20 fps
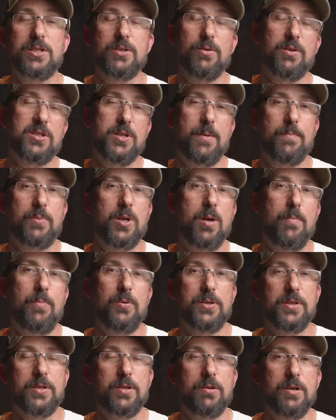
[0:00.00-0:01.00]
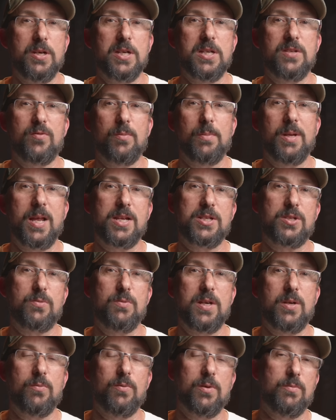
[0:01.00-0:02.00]
so it's up a couple of degrees from last
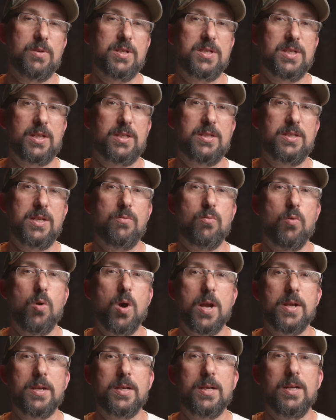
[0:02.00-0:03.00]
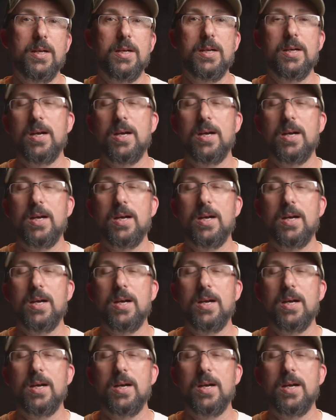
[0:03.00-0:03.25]
week when it was 61.